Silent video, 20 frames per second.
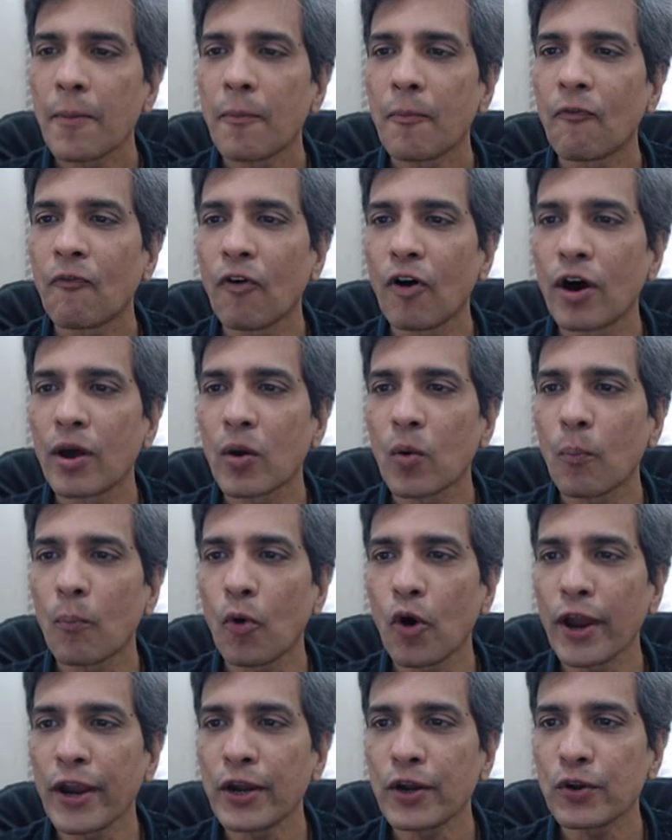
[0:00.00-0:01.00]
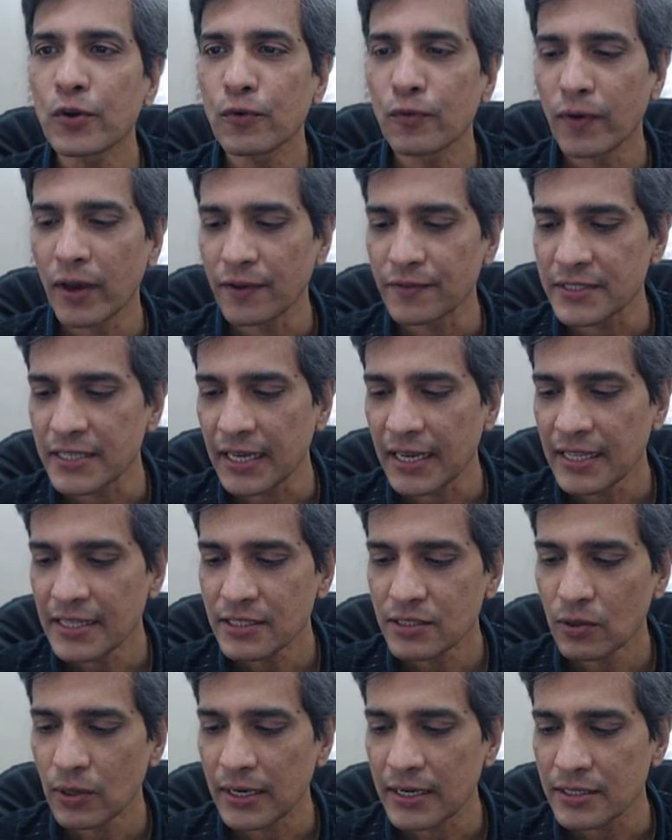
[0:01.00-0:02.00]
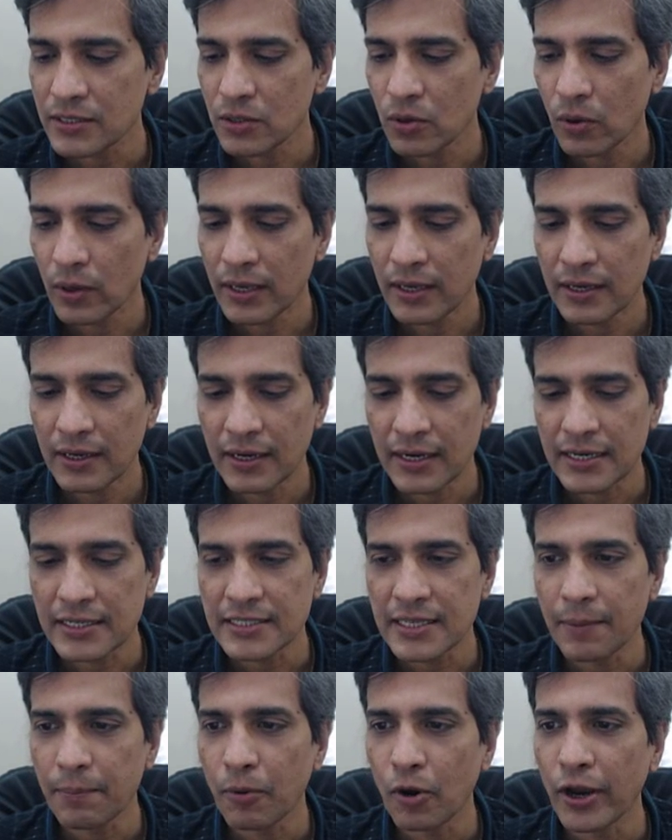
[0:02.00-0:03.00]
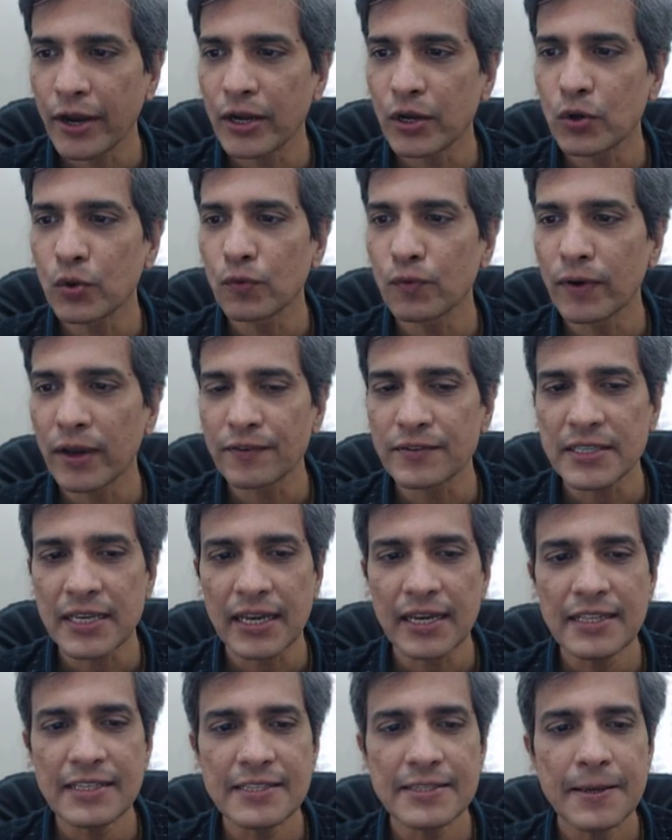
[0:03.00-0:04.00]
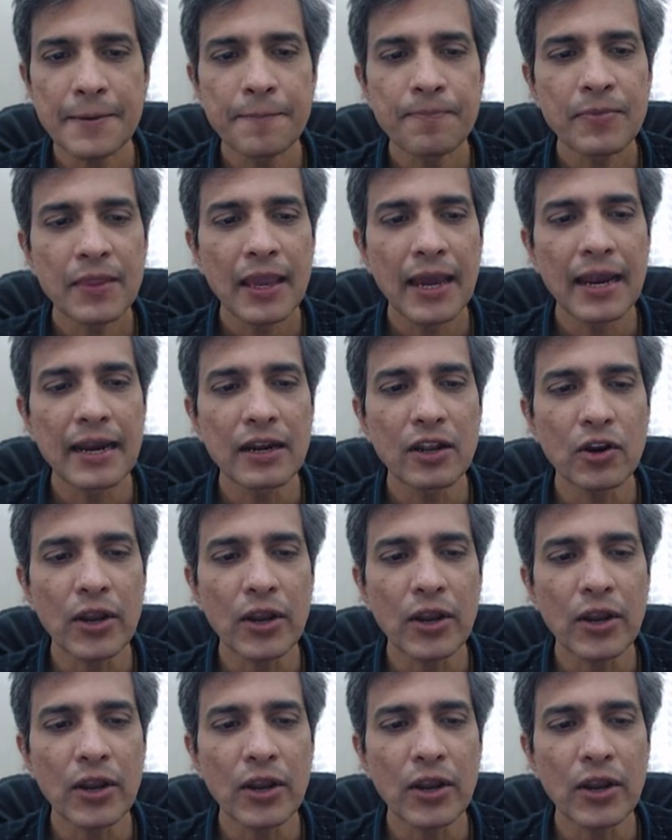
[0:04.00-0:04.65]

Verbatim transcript: for 0.25 seconds. So let us go here and say 0.25 seconds and